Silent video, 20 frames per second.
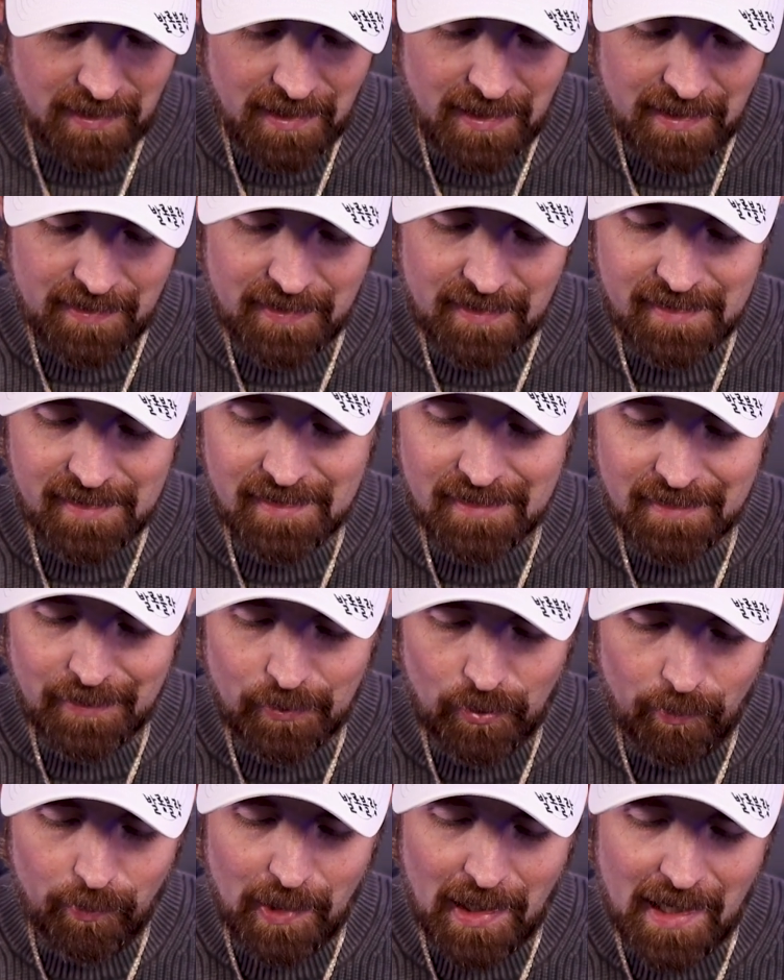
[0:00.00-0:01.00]
And this
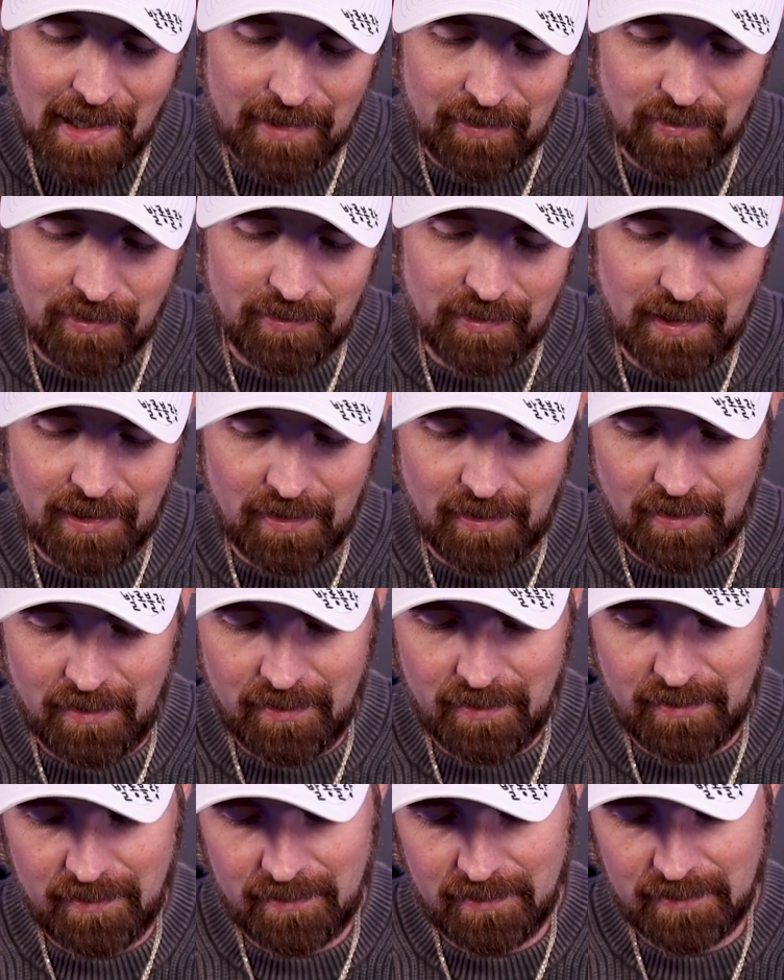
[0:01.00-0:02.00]
little bottle here,